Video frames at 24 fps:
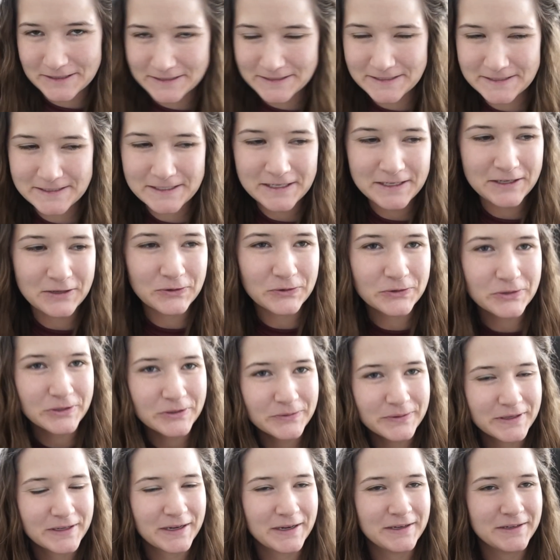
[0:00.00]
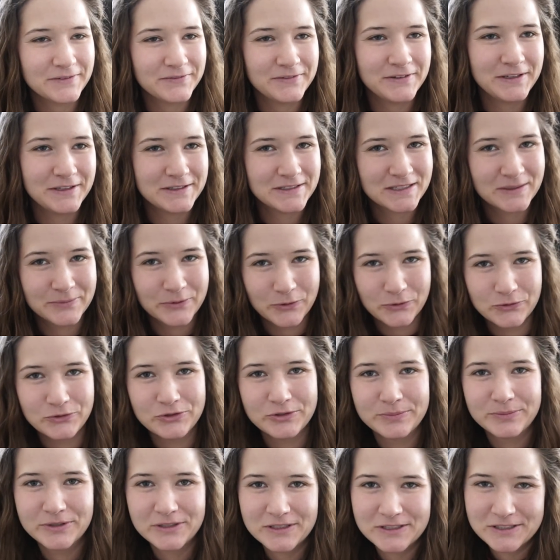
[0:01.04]
As he's getting older, we kind of need some
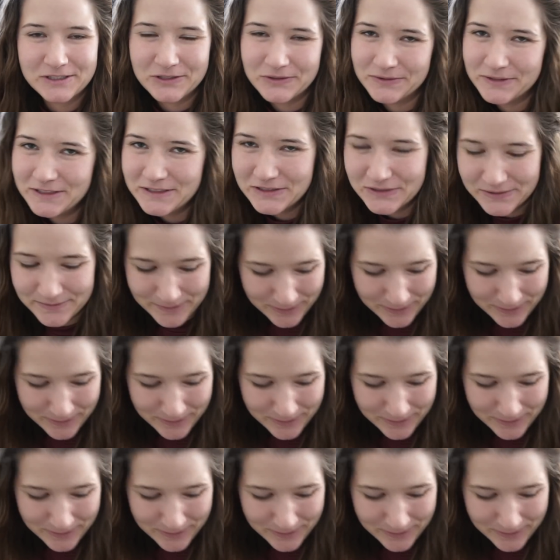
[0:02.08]
older books to read to him